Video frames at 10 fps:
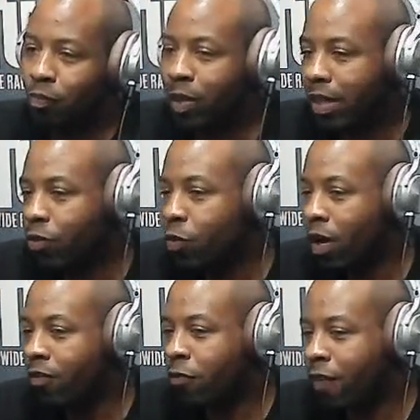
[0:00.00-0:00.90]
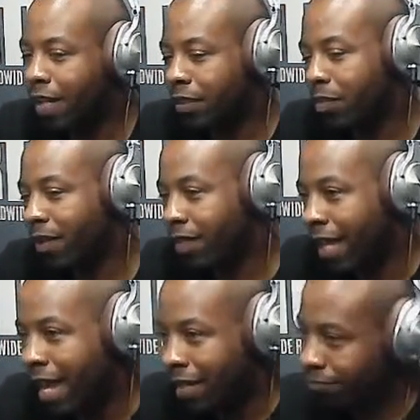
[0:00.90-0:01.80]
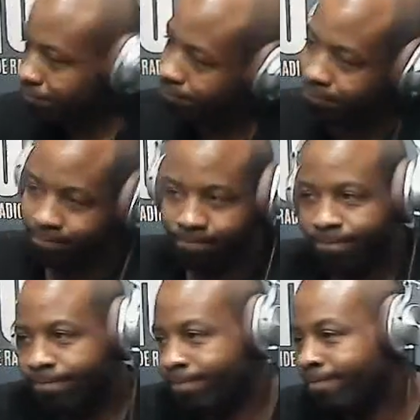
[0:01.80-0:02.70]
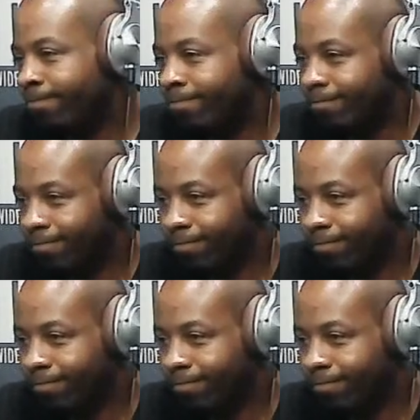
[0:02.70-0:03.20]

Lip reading: but whoever fights him after that, mm,